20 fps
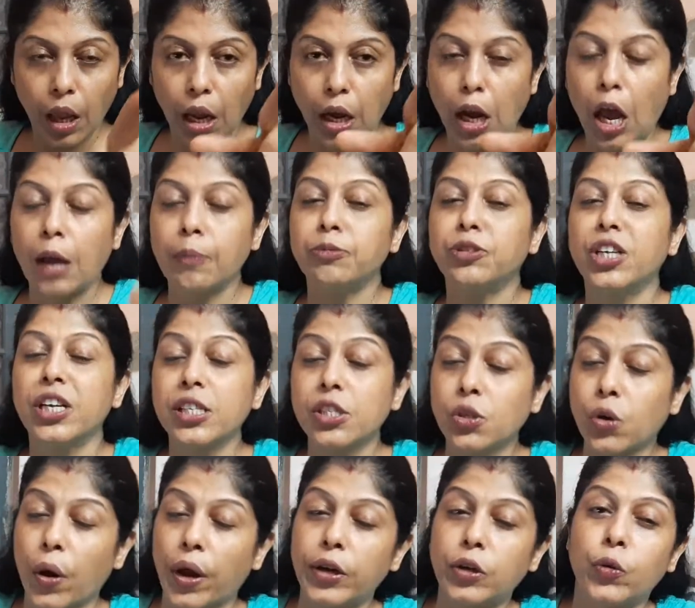Now I am just
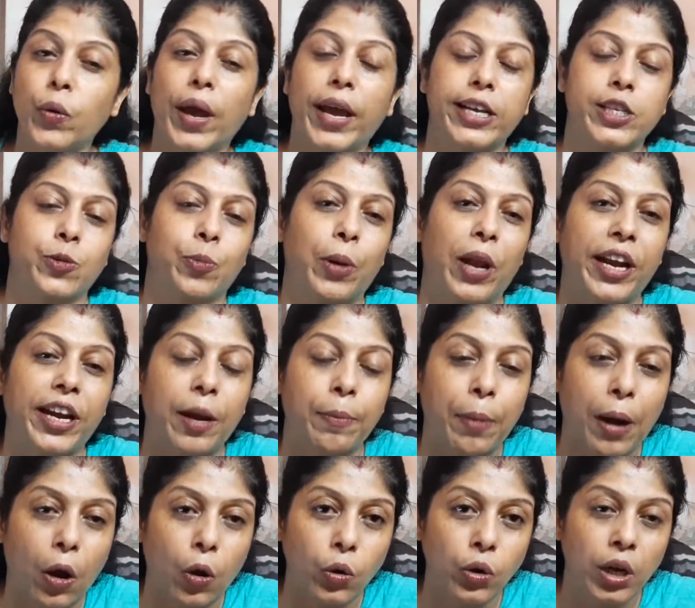going to explain
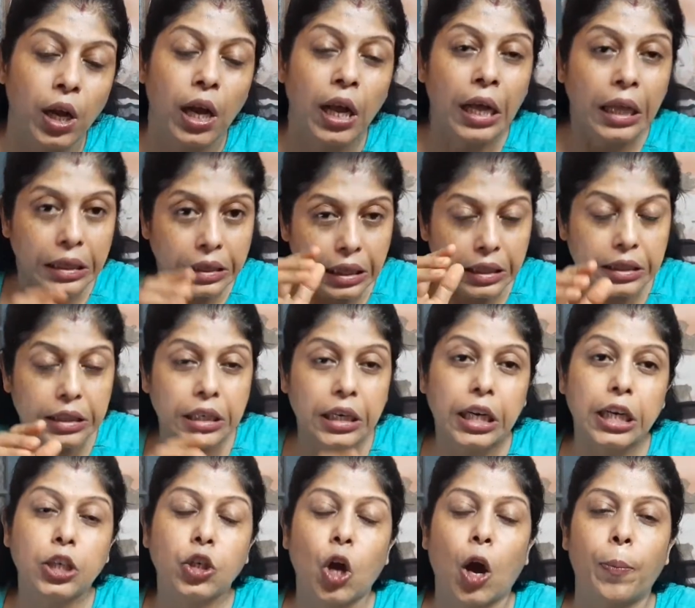about the
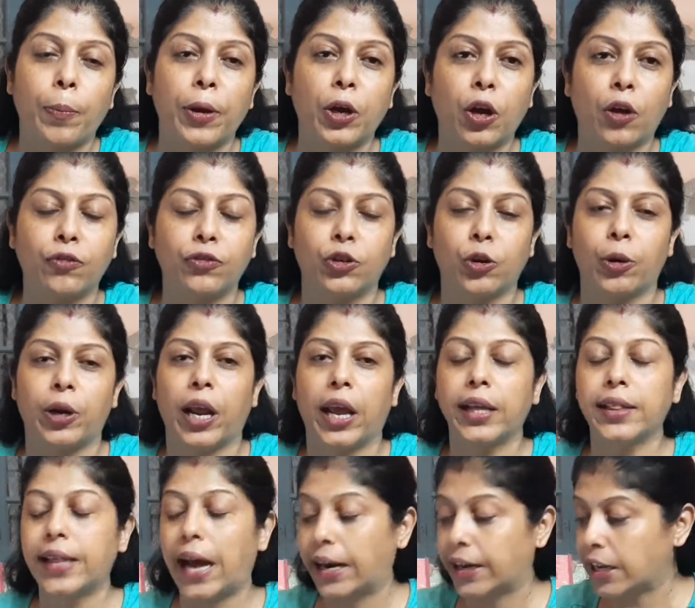third topic of today,
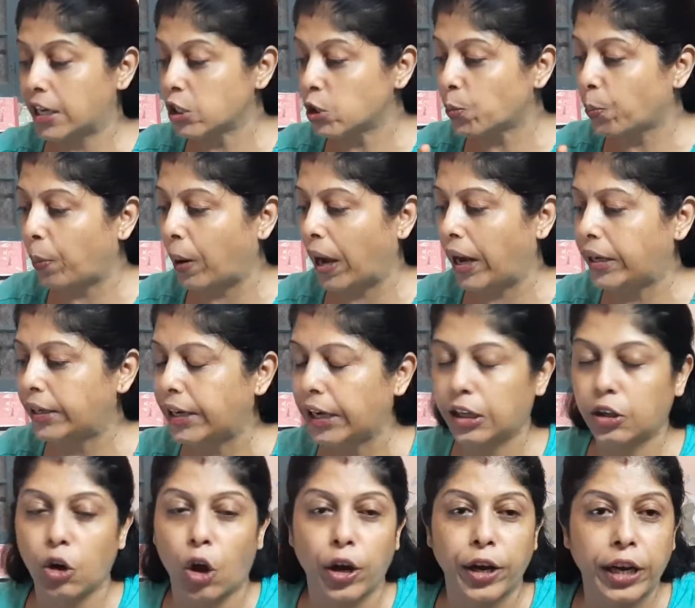that is plate
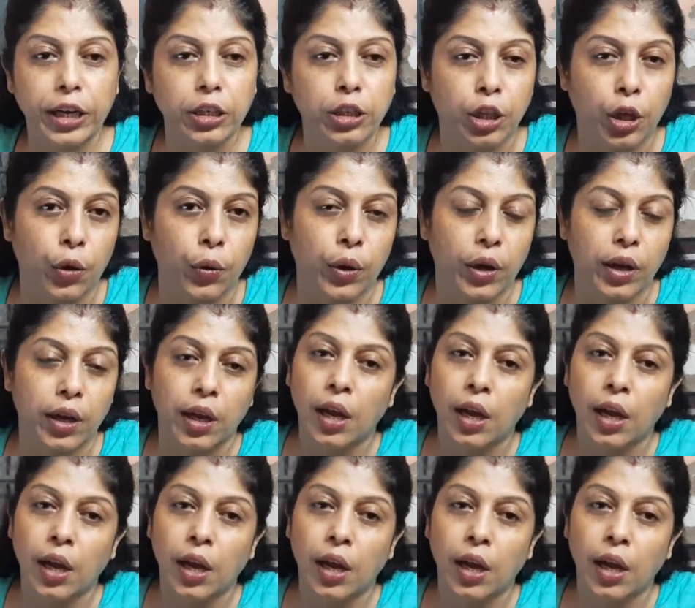tectonic theory.